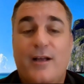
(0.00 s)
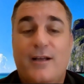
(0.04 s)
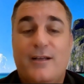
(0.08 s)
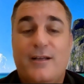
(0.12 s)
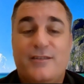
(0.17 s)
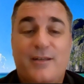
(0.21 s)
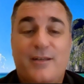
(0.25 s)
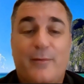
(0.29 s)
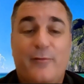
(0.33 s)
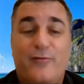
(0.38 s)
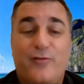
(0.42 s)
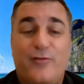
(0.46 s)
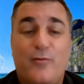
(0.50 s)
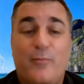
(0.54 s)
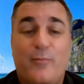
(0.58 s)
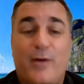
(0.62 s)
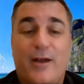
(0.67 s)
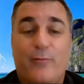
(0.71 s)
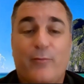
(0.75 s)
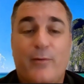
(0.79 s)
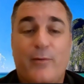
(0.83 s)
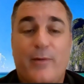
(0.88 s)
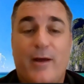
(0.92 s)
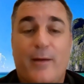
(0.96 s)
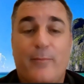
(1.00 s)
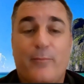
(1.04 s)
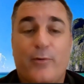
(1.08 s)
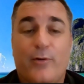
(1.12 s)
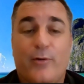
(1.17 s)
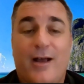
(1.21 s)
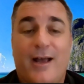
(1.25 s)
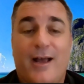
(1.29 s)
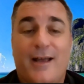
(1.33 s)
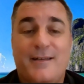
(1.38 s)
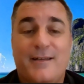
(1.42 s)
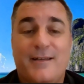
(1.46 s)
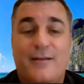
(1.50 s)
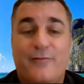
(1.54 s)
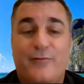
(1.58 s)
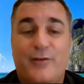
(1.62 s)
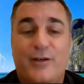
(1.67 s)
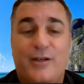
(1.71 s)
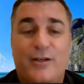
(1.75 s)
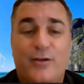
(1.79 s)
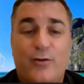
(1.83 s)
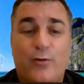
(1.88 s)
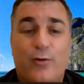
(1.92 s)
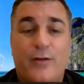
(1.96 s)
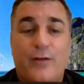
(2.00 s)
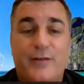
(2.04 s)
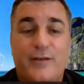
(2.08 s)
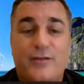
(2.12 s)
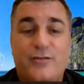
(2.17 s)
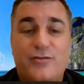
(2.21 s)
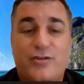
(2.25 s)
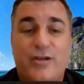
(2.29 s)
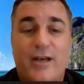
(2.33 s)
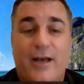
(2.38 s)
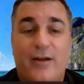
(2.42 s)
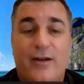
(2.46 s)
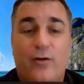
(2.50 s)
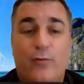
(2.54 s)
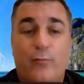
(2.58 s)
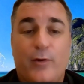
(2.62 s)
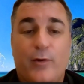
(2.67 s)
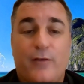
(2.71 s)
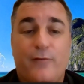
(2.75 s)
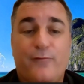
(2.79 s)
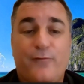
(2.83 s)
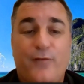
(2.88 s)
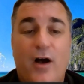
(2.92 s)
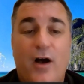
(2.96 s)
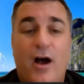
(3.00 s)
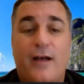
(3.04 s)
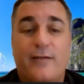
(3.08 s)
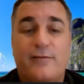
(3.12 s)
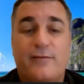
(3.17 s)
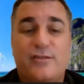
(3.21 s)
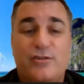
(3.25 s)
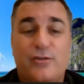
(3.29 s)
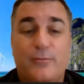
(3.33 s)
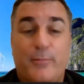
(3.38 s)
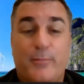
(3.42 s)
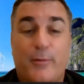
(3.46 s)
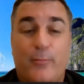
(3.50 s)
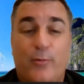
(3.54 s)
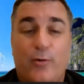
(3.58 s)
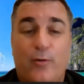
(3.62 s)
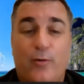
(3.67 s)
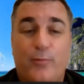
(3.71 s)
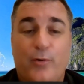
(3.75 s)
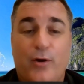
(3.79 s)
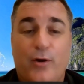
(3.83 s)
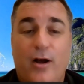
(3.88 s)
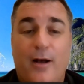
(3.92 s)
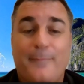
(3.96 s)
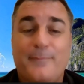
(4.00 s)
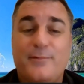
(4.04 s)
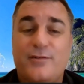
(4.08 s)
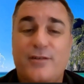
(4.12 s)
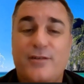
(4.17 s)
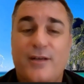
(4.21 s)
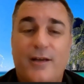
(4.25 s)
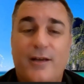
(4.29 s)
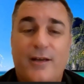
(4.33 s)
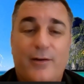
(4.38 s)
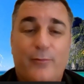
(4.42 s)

Some of you might remember I did a video on this channel with 5 Super Bowl props.